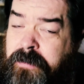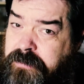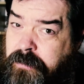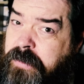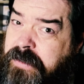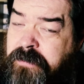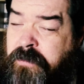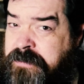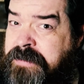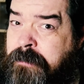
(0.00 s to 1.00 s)
So look into
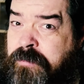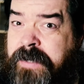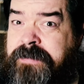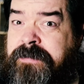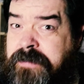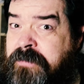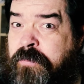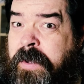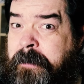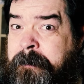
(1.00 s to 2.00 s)
those sub-races as
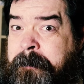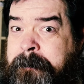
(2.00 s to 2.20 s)
well.